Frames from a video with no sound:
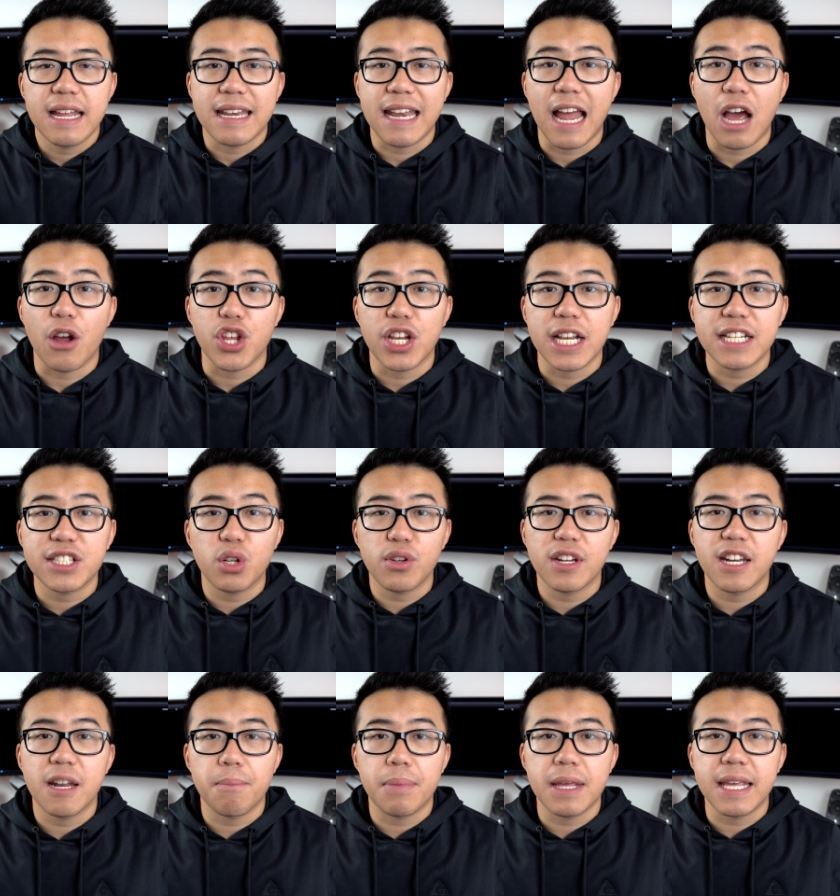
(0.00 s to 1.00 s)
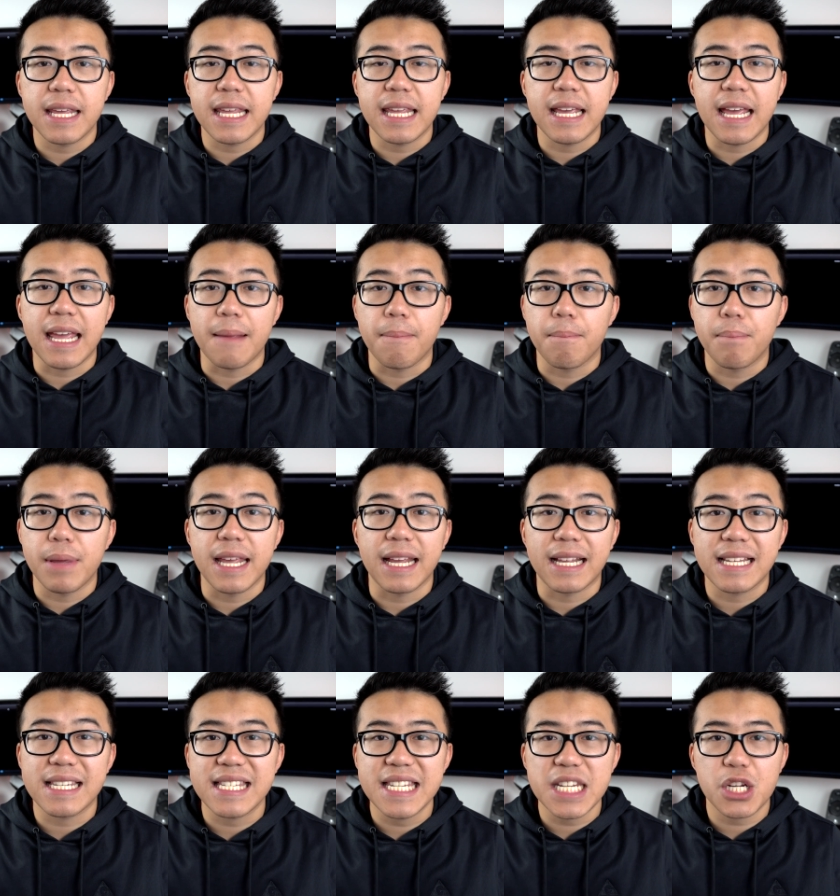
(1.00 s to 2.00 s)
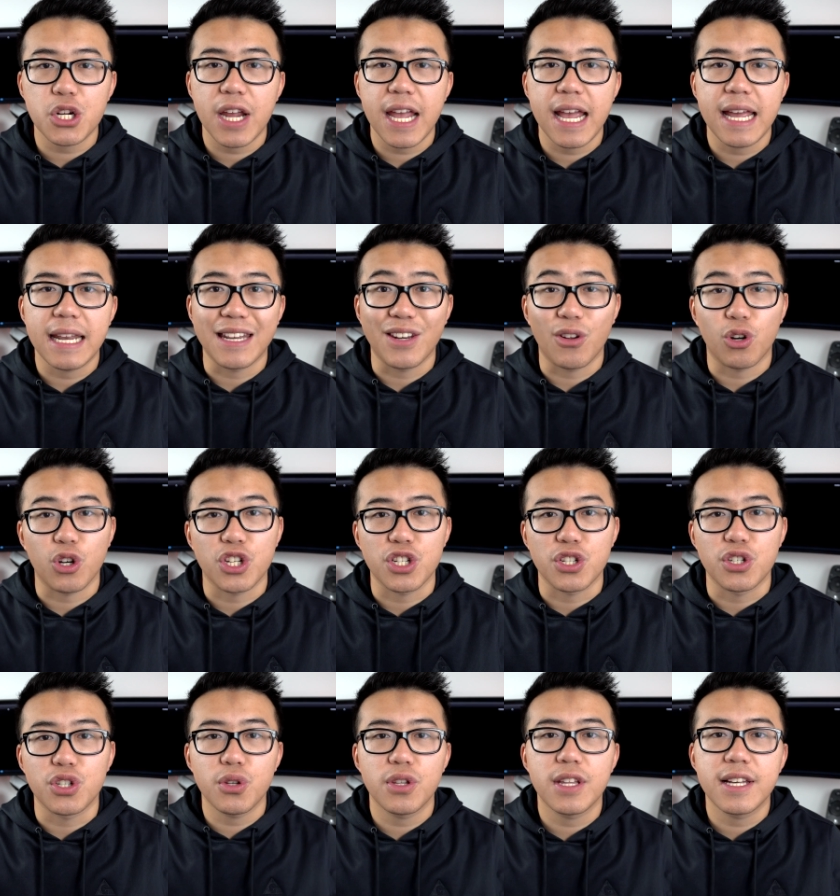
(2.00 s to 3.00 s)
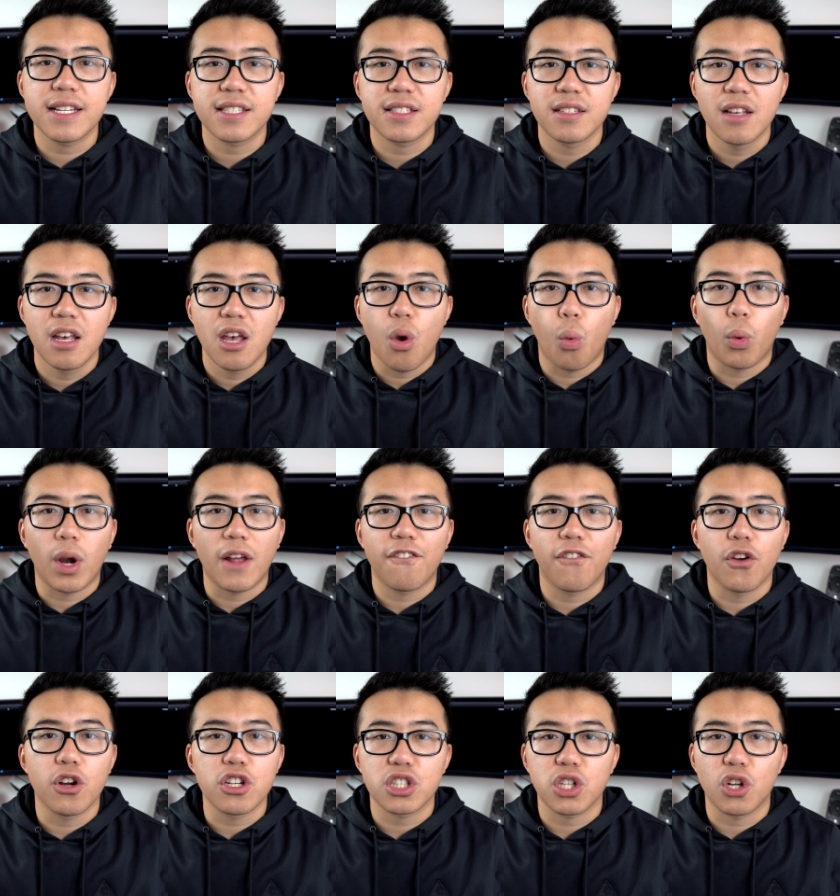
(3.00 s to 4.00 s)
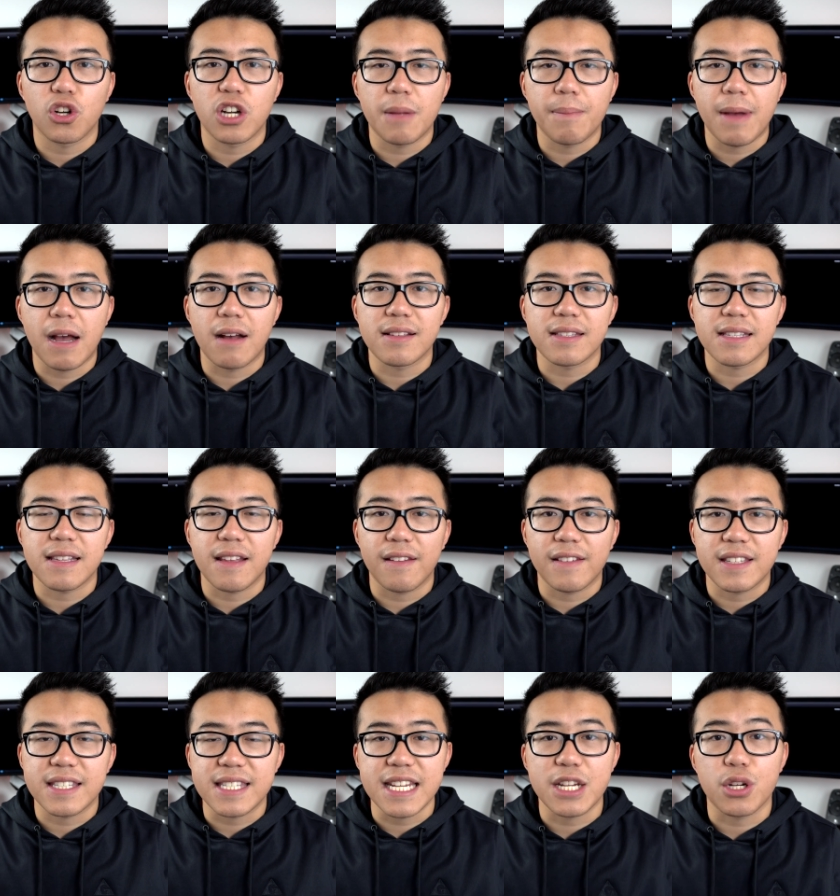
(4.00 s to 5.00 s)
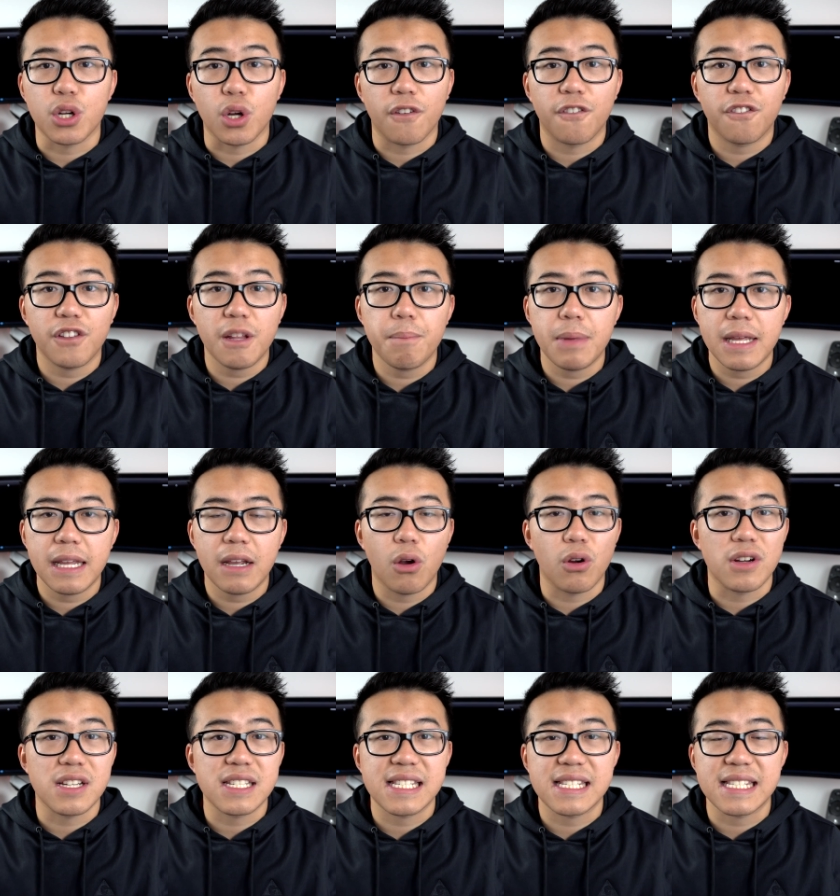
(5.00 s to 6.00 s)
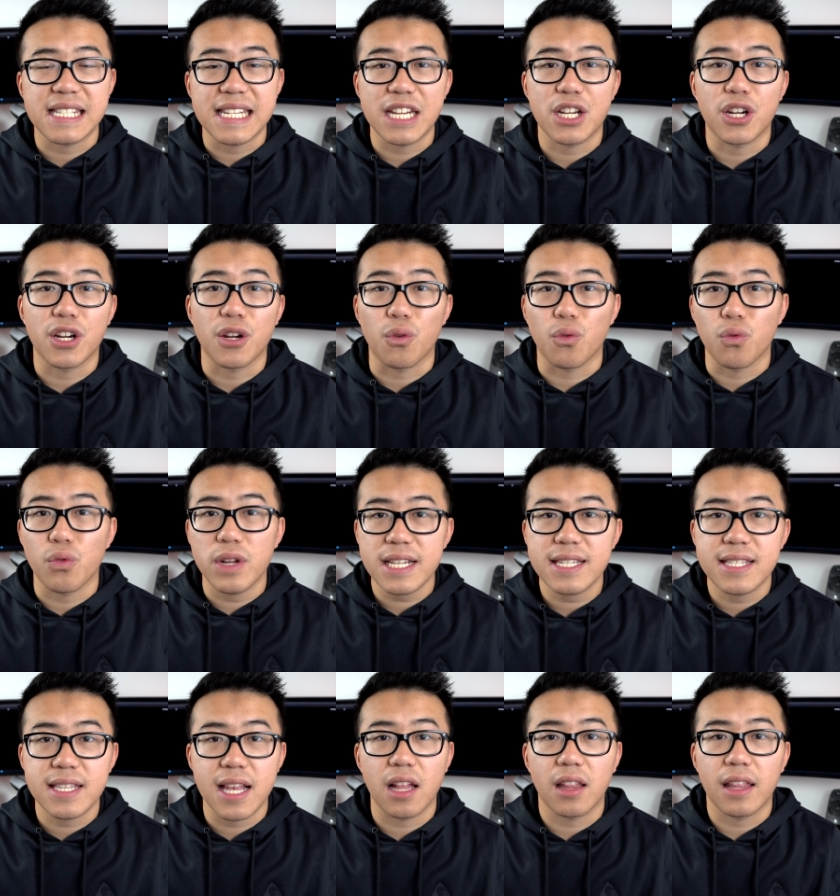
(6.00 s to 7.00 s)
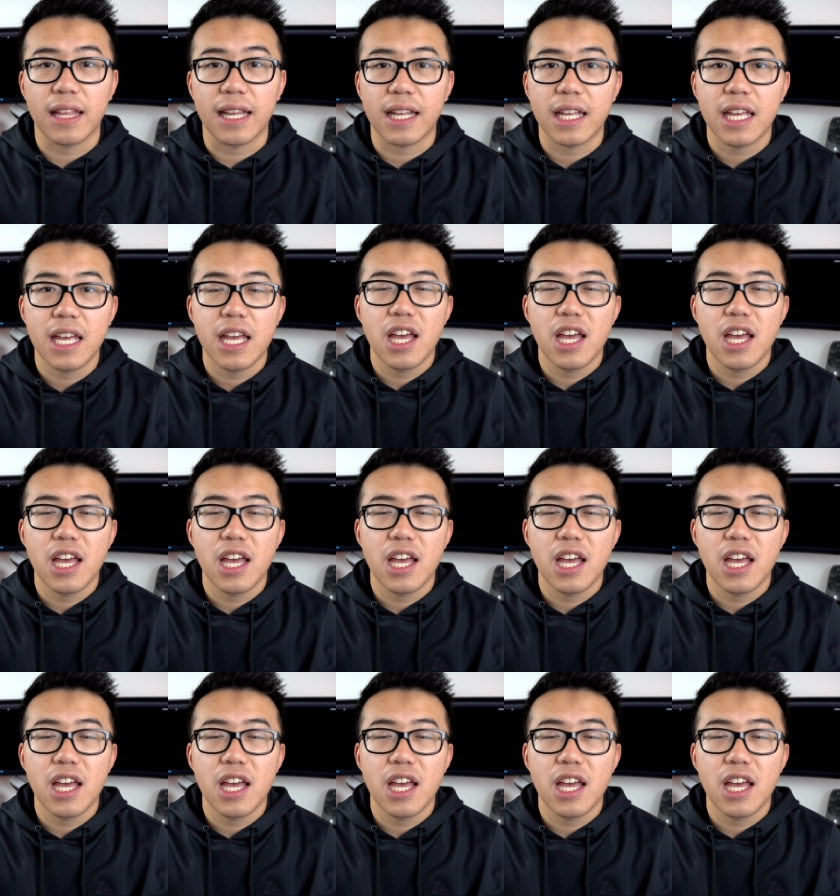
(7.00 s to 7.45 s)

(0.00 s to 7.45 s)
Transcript: Now, you guys don't need to be a big sneakerhead in order to do this. When I first learned about sneaker flipping or sneaker reselling,